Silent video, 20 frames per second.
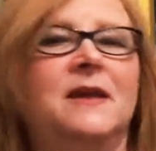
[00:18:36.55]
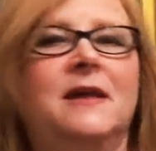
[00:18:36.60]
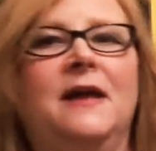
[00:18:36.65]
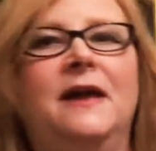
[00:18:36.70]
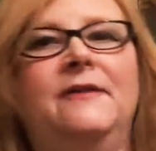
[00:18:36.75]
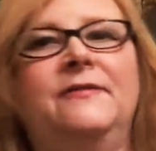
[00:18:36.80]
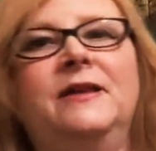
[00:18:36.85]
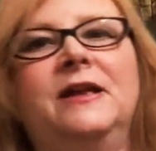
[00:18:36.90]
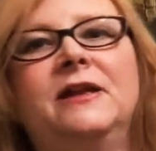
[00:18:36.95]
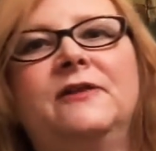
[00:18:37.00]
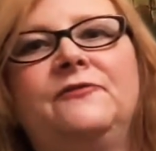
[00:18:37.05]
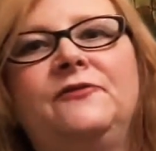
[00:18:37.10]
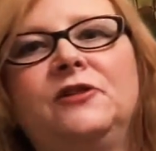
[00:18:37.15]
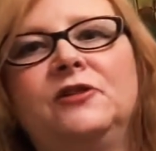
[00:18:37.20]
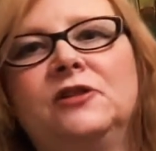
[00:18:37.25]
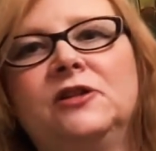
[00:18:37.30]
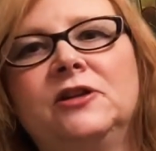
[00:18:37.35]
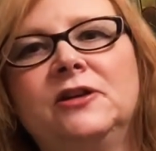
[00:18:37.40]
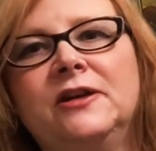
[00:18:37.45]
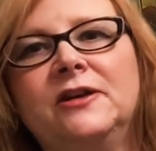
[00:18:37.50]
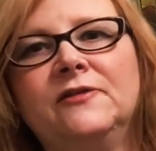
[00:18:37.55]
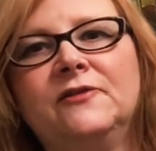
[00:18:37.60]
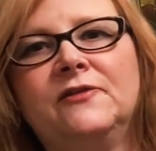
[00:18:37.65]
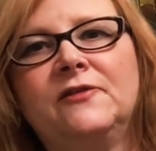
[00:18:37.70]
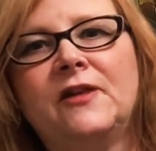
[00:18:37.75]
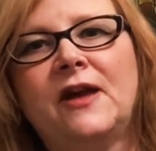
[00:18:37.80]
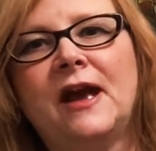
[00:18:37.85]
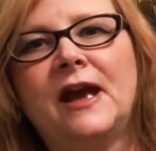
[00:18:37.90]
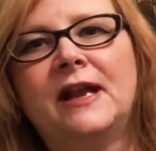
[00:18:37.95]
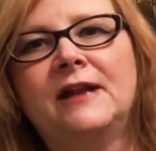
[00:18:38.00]
And then if you look
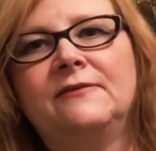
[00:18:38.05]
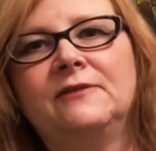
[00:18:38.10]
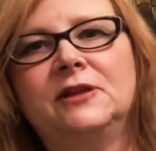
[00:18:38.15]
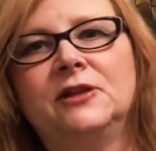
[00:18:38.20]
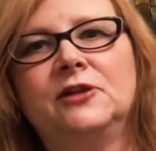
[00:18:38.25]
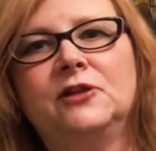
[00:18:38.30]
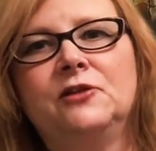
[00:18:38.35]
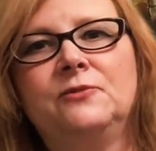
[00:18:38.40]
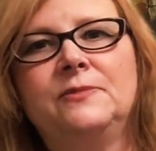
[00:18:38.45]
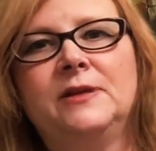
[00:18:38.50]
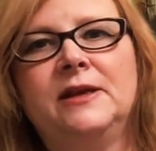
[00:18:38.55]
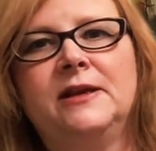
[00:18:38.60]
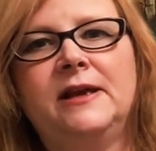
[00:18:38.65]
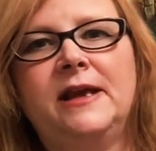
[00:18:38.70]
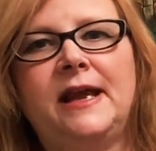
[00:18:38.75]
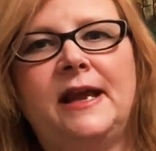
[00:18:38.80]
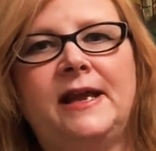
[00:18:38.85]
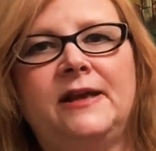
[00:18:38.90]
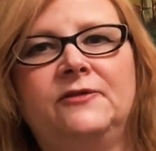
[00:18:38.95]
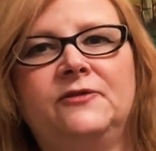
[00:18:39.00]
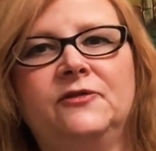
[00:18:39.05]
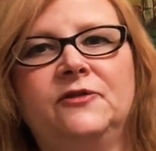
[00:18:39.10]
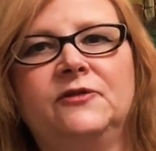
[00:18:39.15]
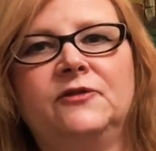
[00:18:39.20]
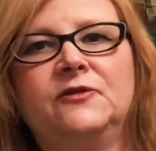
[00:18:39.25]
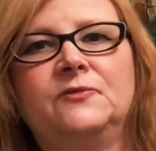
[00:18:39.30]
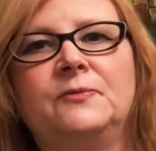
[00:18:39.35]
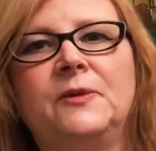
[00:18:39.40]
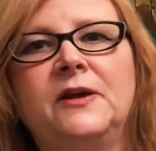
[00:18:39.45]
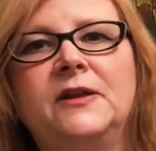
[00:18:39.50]
inside, I have a little bit of
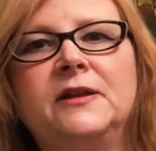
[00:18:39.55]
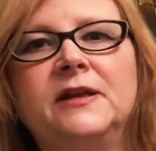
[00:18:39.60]
angels, but